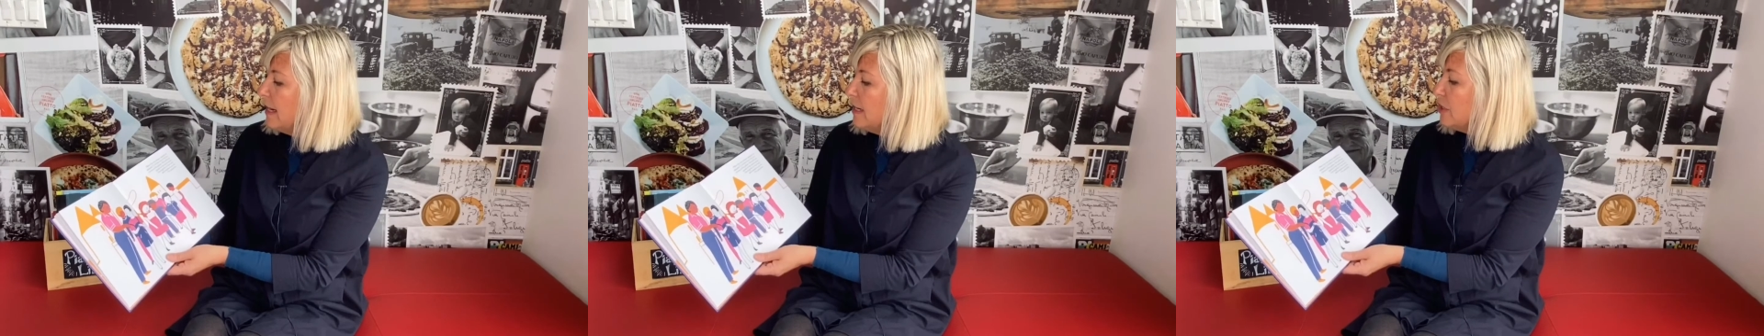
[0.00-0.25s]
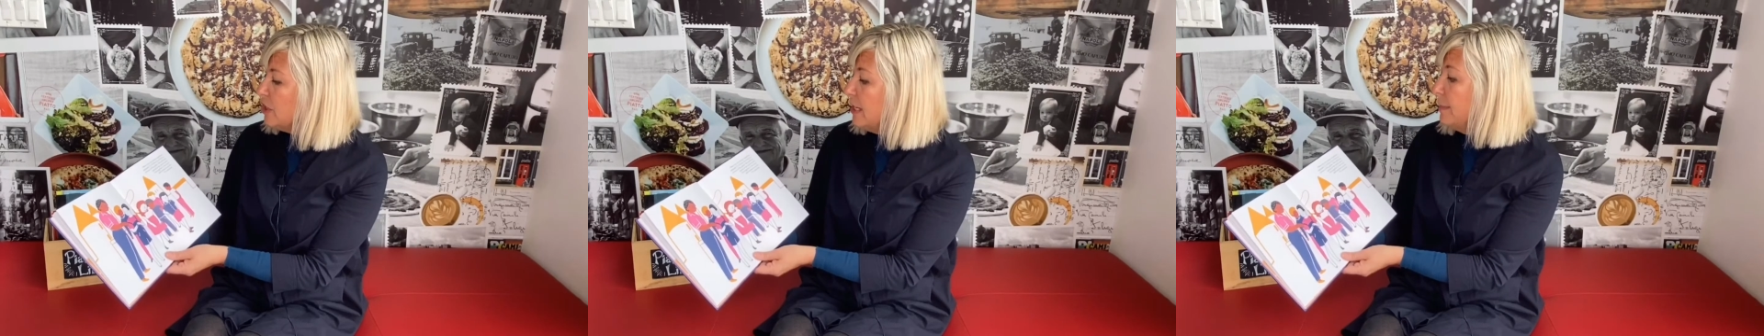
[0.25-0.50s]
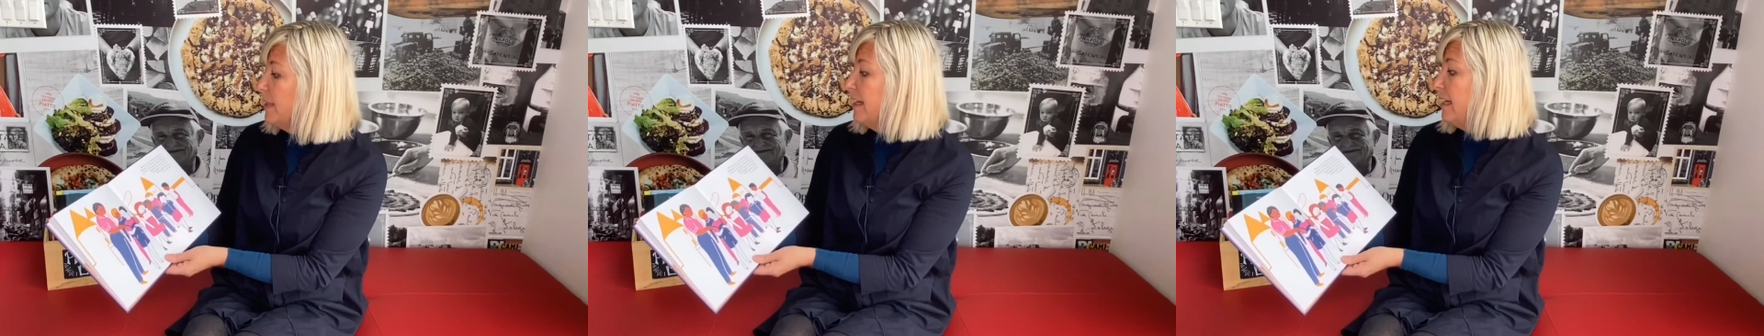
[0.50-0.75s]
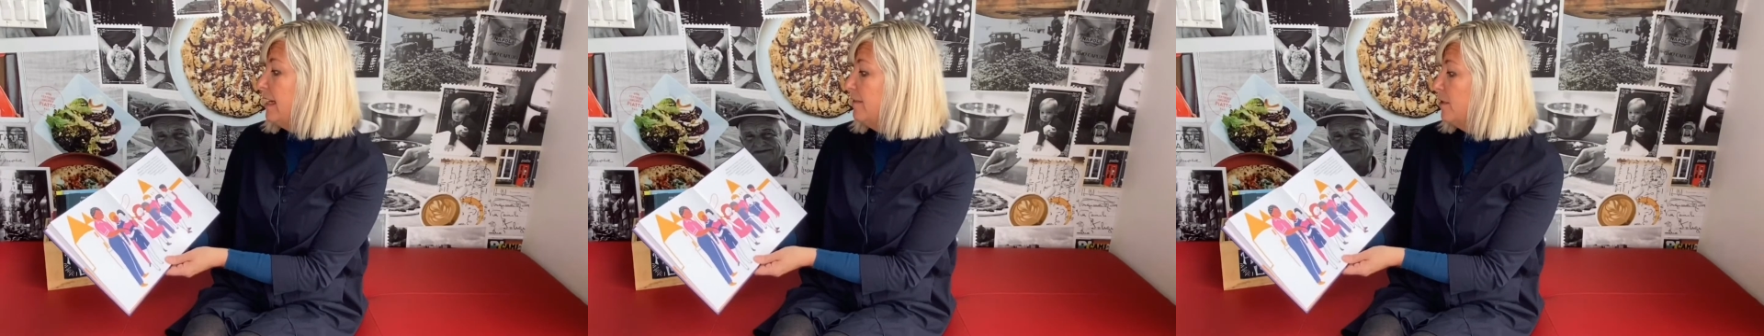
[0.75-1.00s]
She
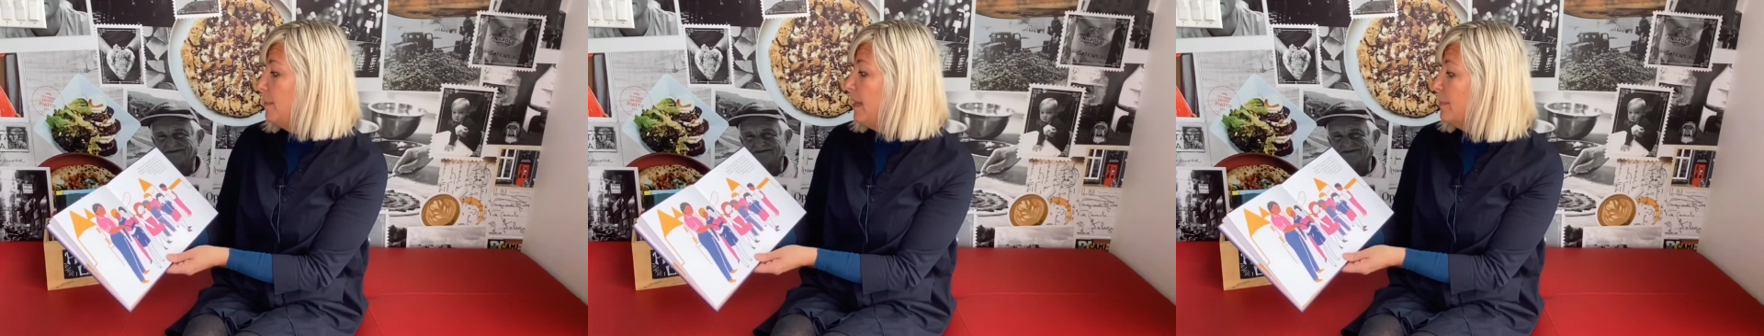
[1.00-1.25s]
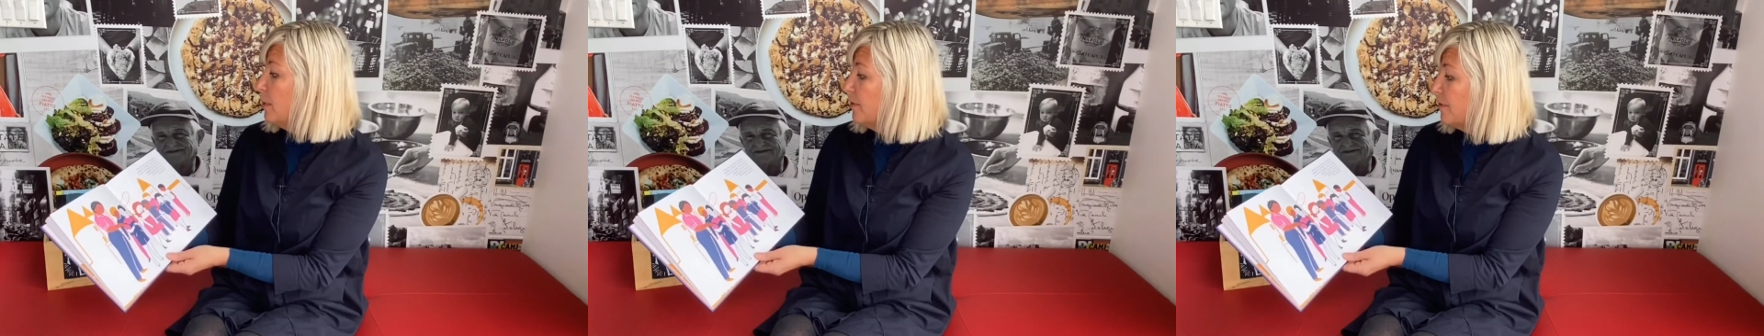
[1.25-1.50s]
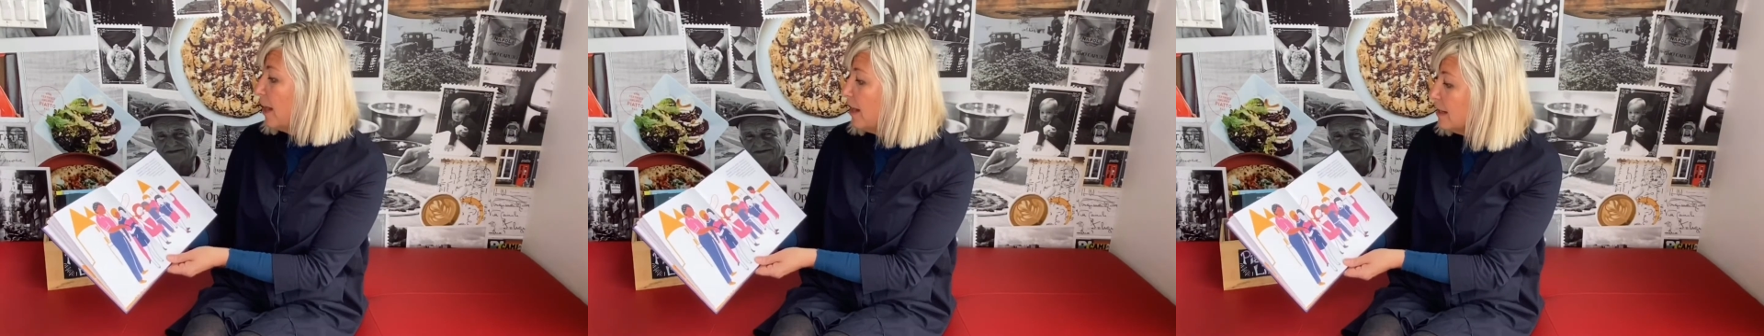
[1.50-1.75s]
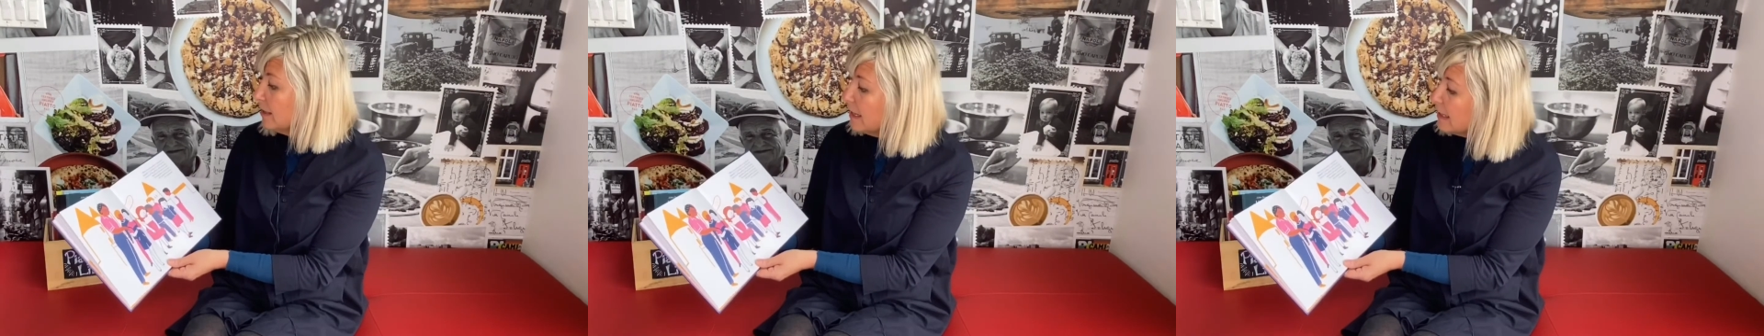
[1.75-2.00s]
believed people of
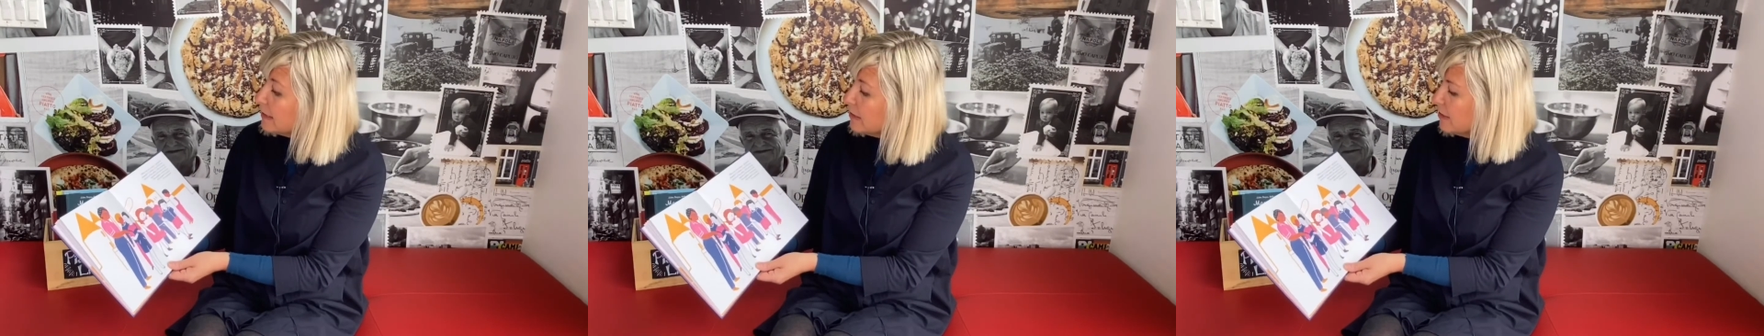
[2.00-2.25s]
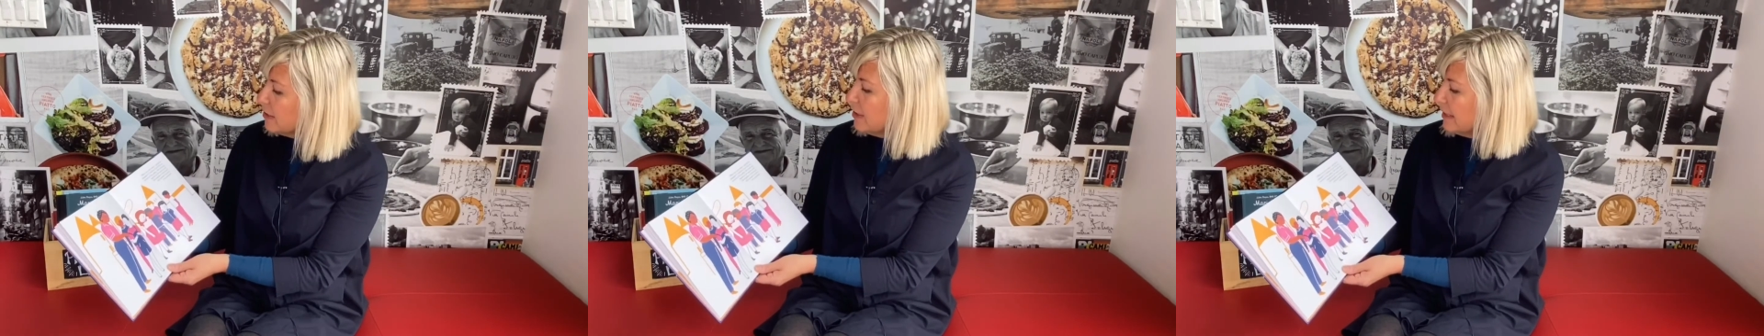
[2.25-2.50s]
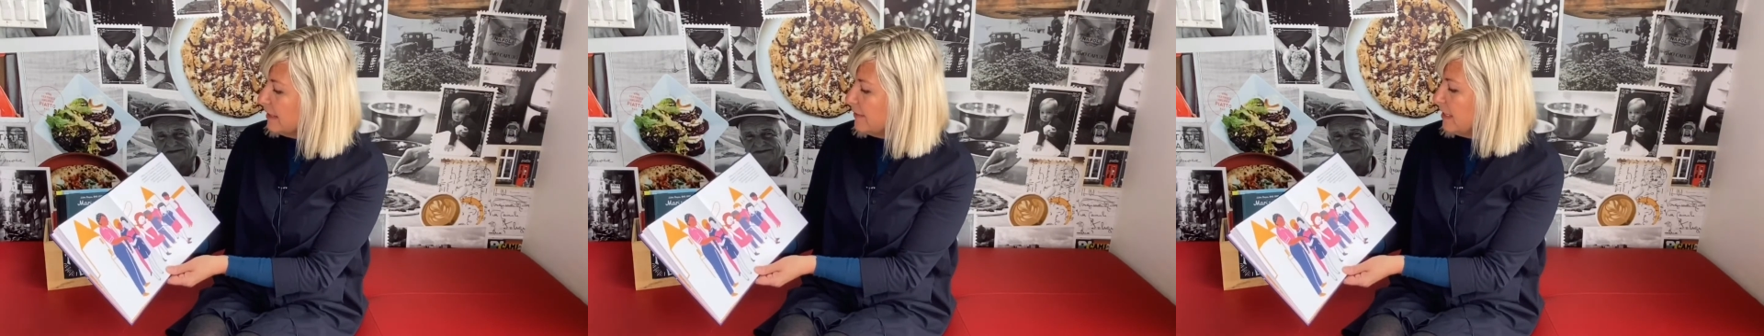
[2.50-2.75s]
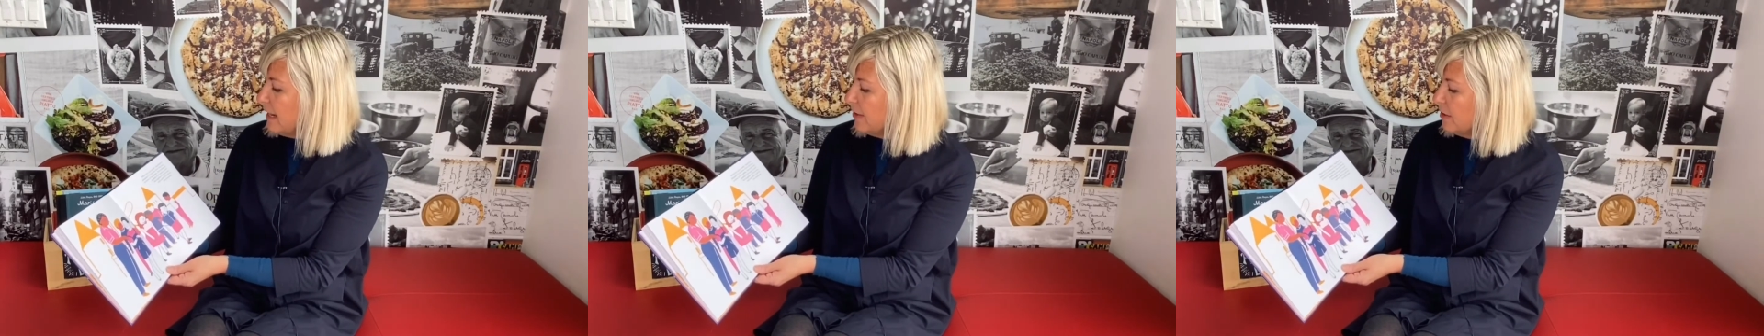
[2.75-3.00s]
all colors could live
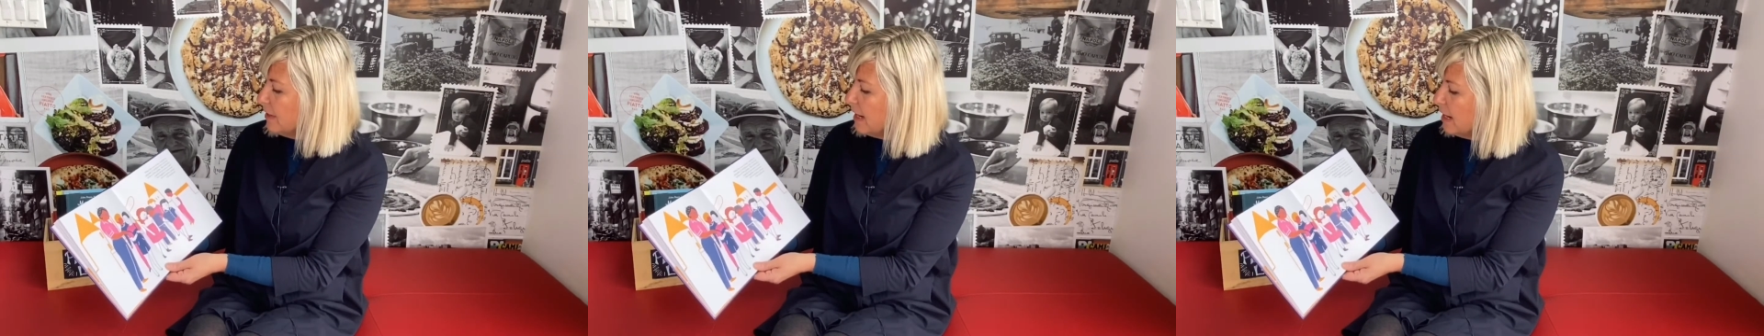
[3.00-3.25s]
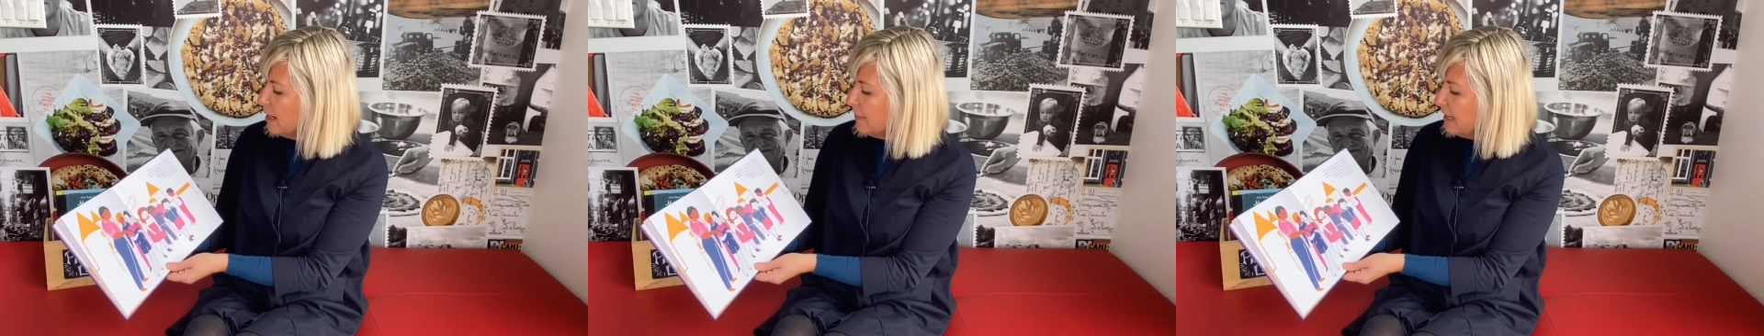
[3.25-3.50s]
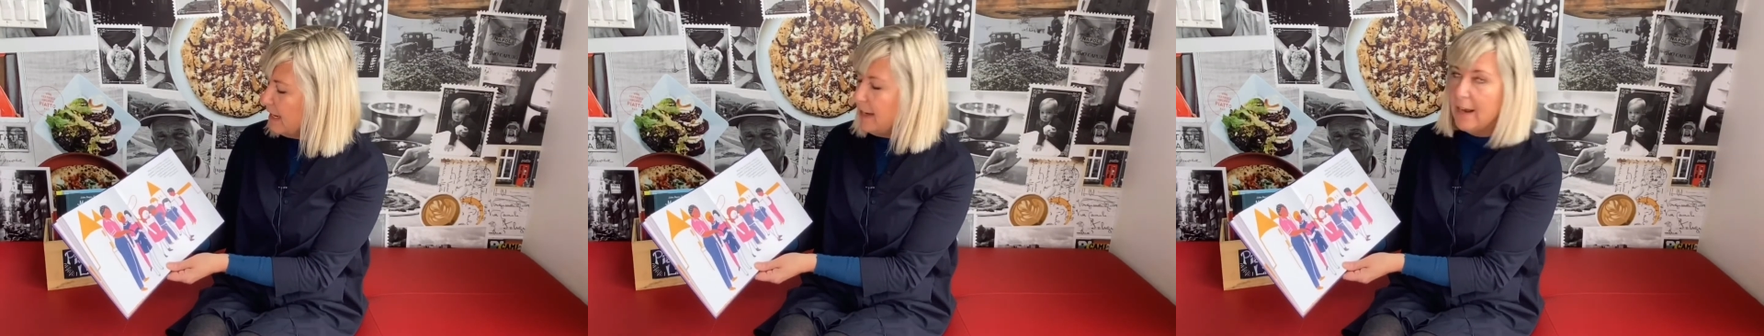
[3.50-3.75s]
together in harmony